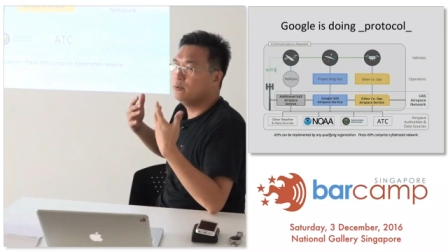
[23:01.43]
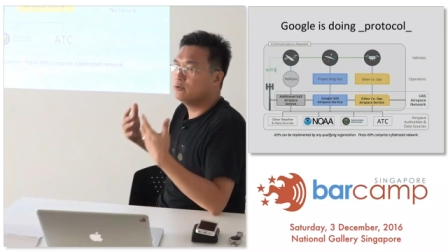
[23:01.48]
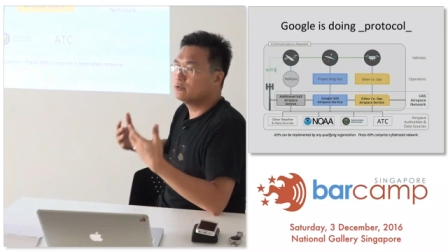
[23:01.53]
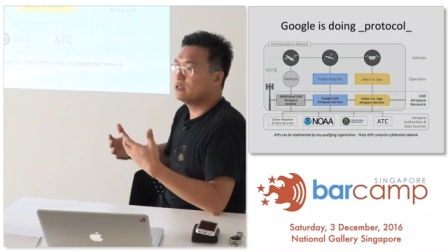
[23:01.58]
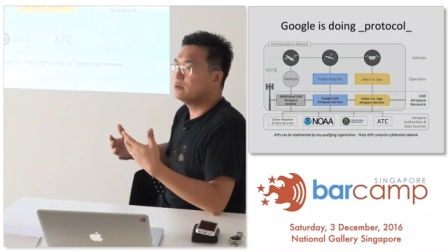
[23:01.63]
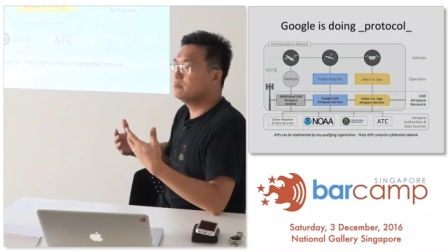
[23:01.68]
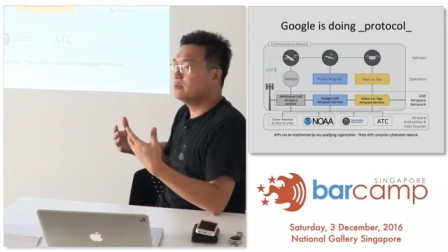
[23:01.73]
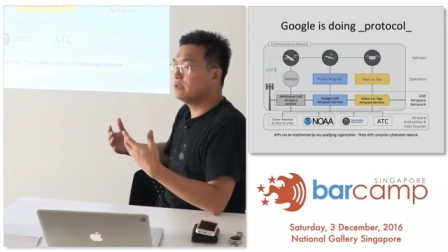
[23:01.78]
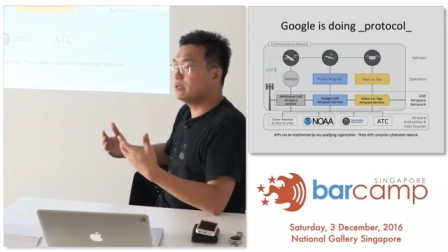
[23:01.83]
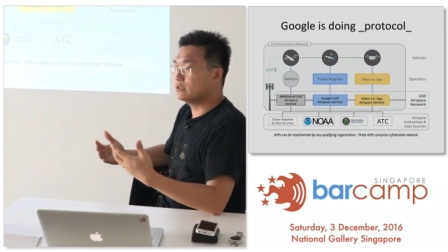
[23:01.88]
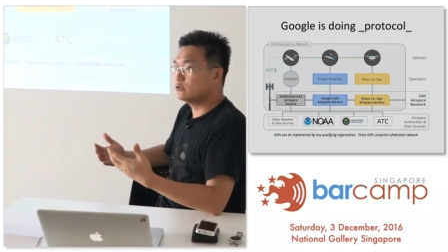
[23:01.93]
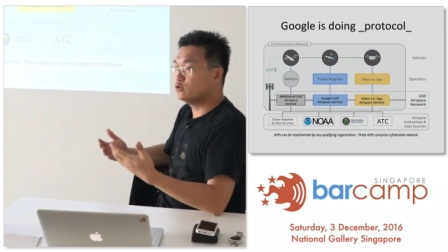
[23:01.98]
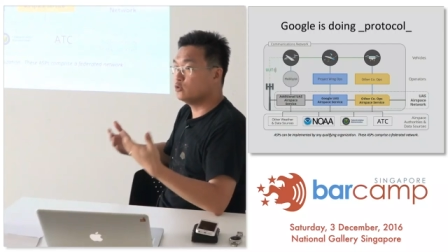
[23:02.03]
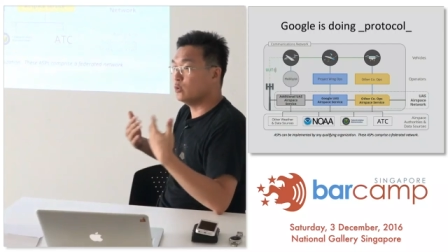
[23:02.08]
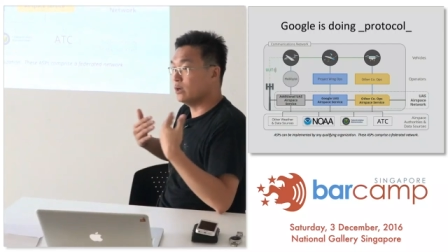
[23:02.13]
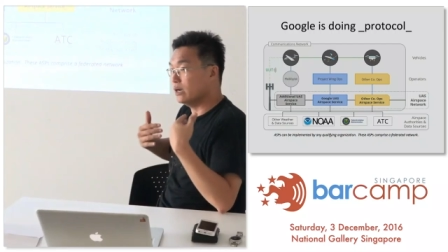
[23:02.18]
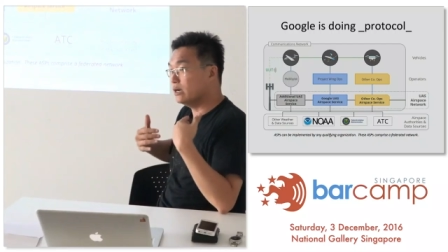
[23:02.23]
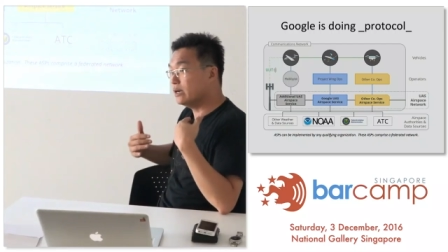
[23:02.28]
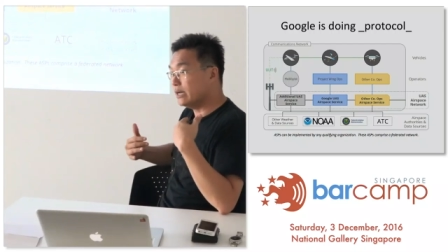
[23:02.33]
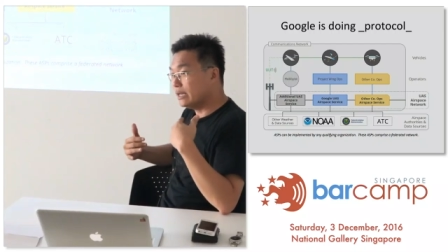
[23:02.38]
you do something
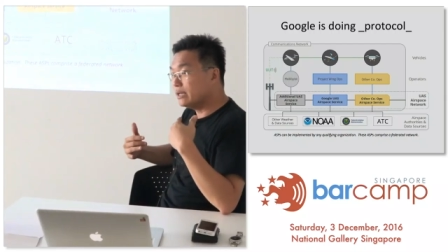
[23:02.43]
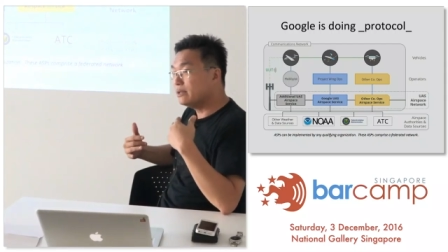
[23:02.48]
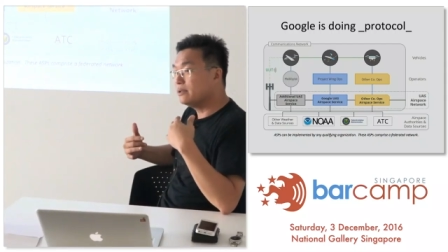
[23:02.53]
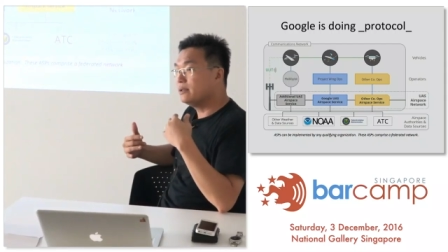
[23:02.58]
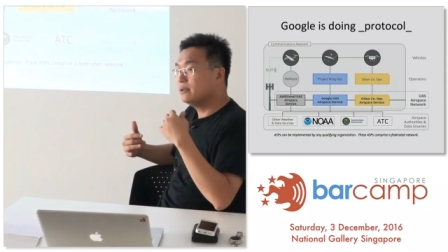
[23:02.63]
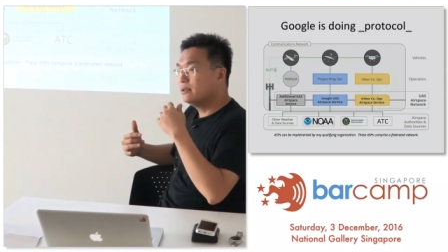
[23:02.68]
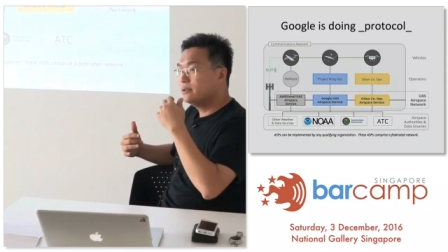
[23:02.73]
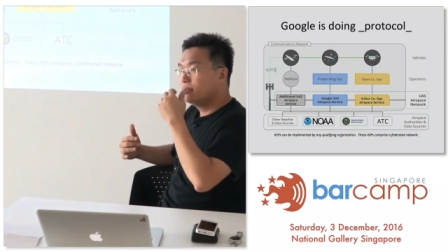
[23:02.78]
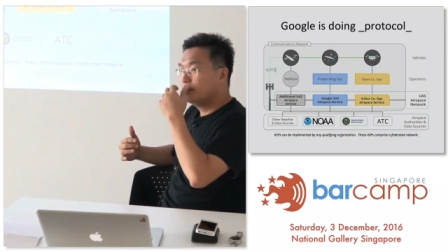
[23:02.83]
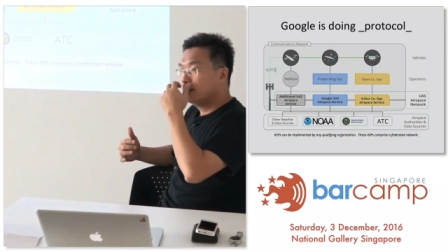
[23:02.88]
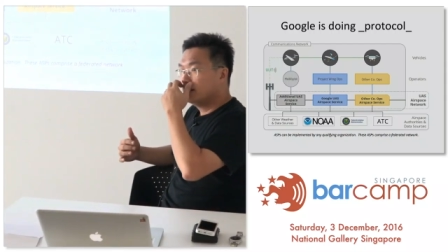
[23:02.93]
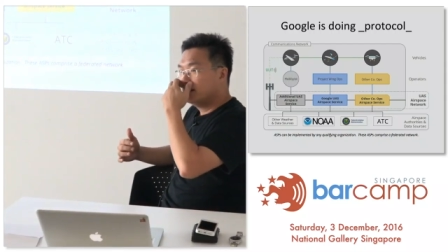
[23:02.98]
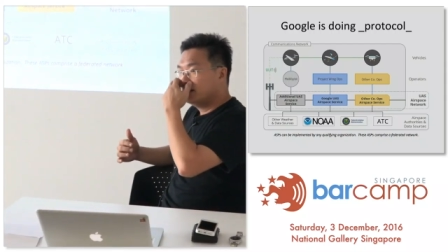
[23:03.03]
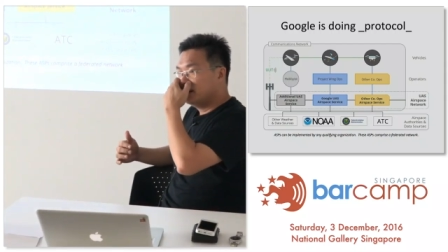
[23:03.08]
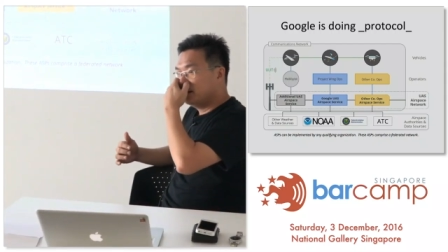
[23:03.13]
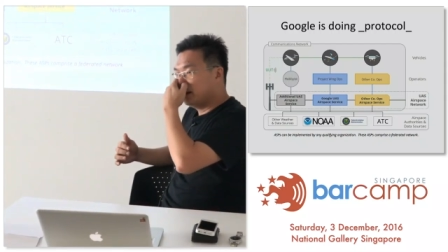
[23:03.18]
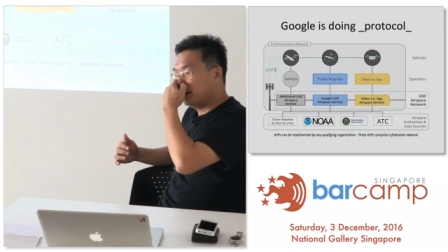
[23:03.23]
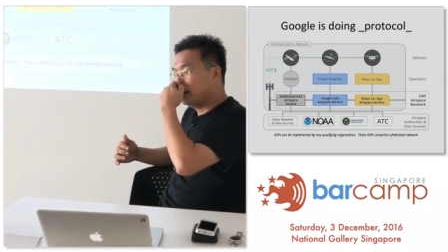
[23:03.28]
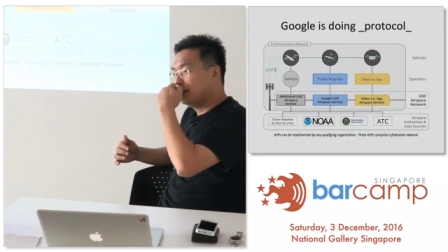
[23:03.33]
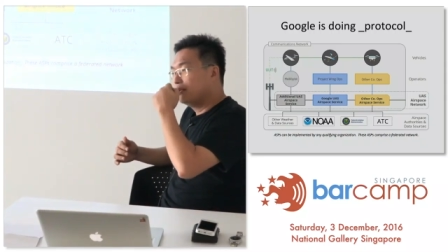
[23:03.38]
that's too early,
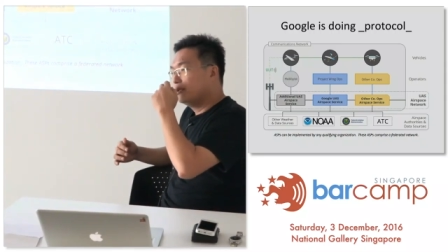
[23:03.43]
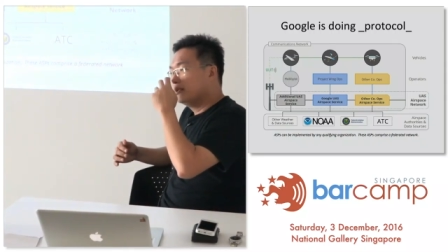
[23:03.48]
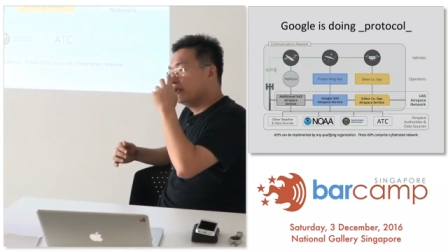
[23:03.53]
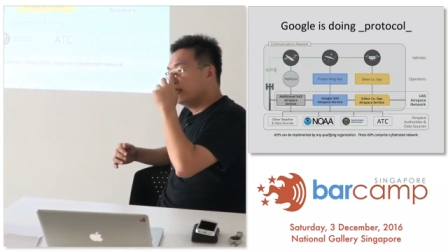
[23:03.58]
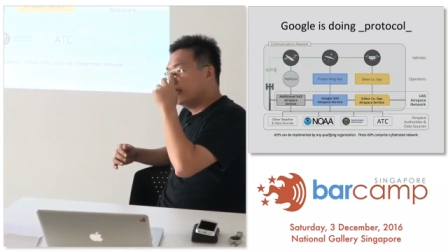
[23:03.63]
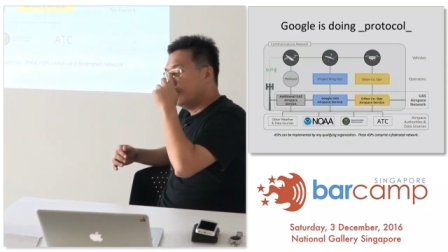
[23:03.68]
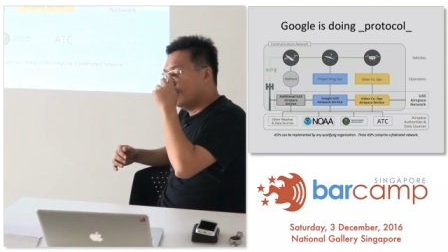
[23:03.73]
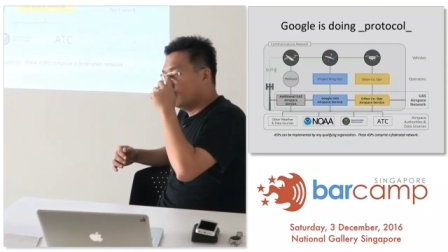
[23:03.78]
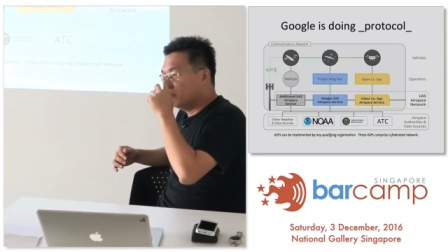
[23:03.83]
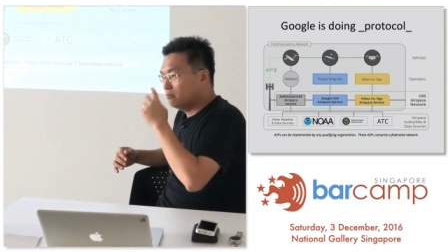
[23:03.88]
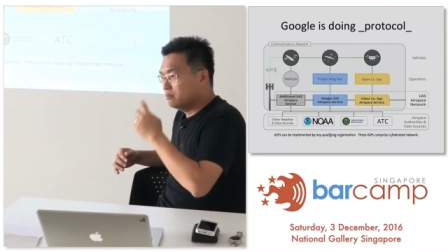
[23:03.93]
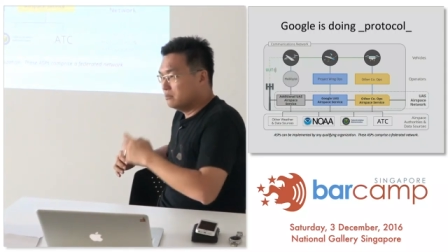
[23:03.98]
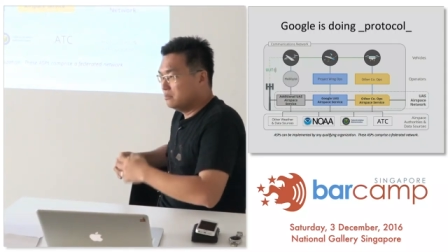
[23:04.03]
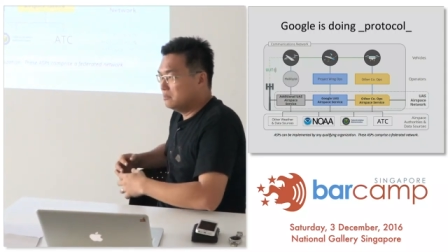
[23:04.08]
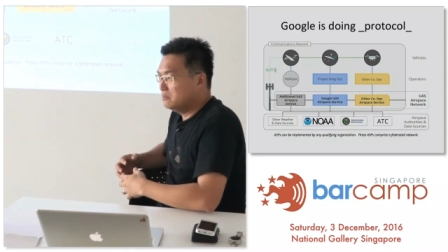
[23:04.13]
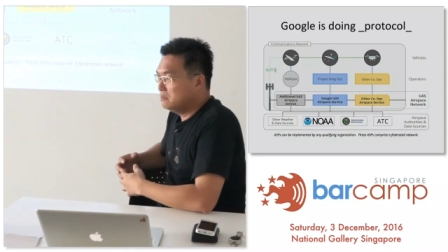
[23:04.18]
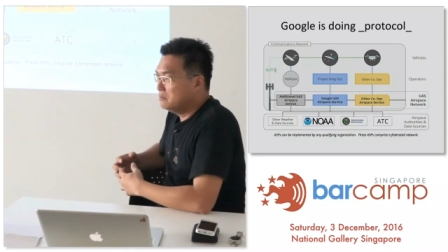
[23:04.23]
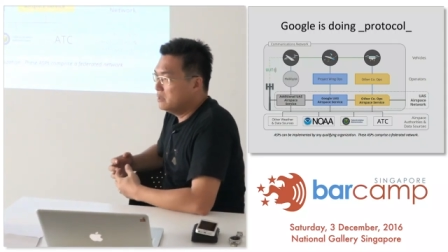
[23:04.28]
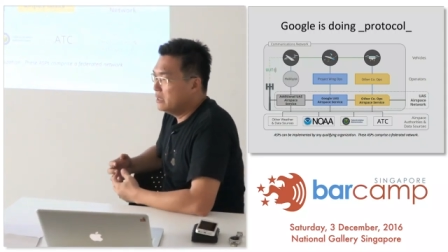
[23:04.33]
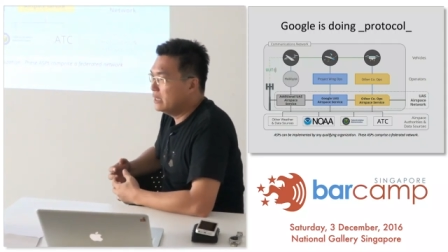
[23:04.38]
right? Um,
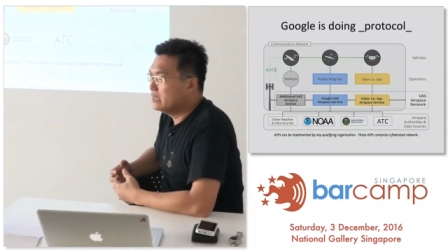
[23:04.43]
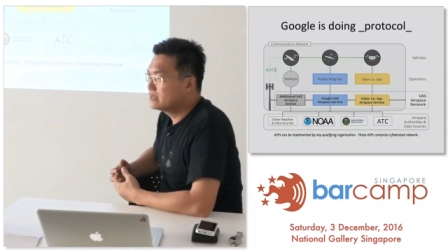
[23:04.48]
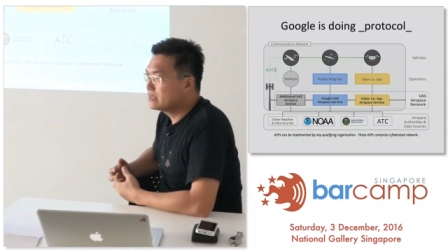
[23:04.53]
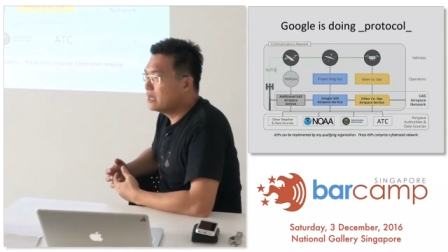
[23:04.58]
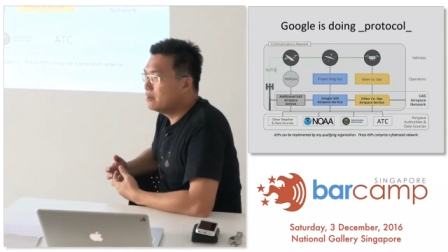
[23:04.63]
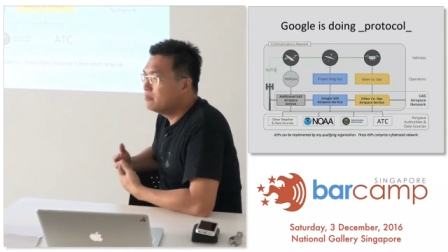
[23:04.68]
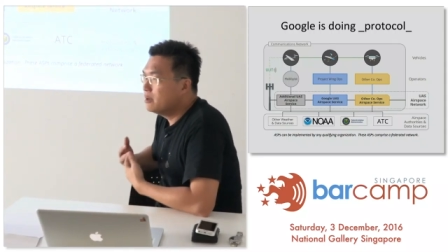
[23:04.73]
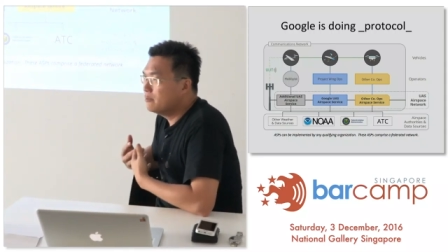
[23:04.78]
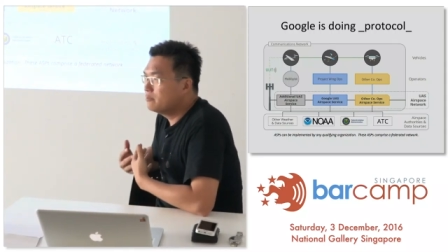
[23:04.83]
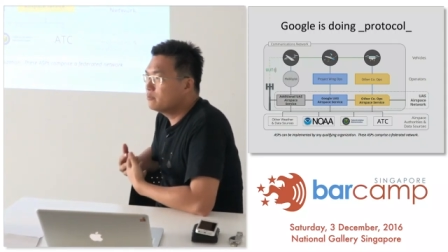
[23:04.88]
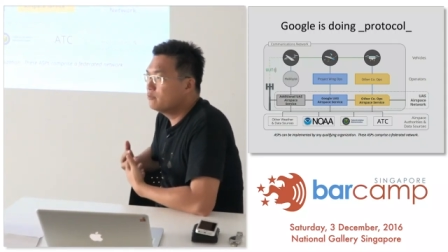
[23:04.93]
it's come